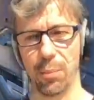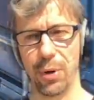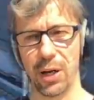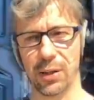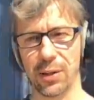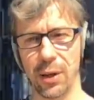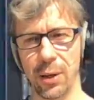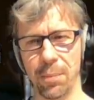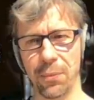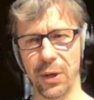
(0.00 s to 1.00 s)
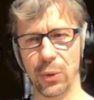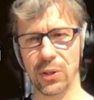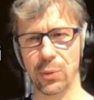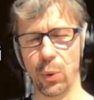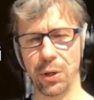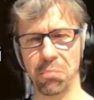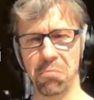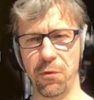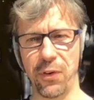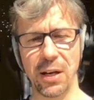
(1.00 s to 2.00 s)
But there is one
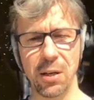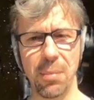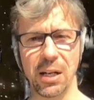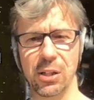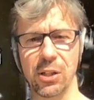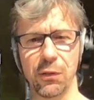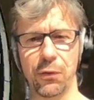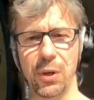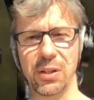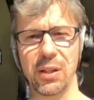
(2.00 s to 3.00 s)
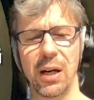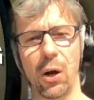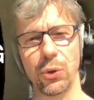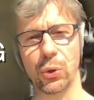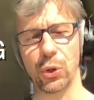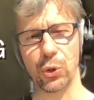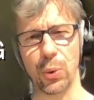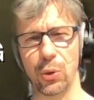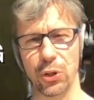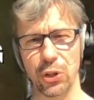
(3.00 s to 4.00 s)
fundamental difference in how you
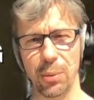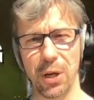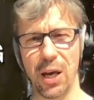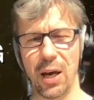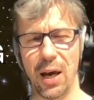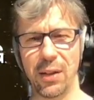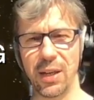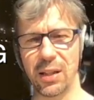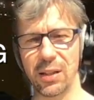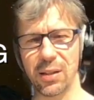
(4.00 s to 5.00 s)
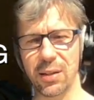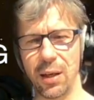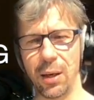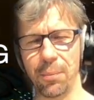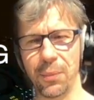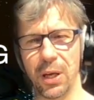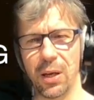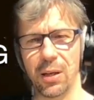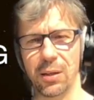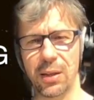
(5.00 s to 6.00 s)
control a ship, and that is
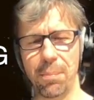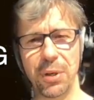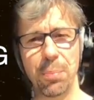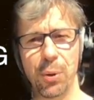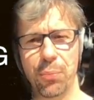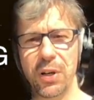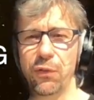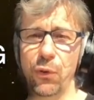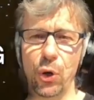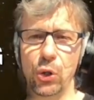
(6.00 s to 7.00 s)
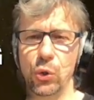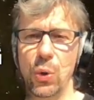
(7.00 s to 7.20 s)
some people prefer to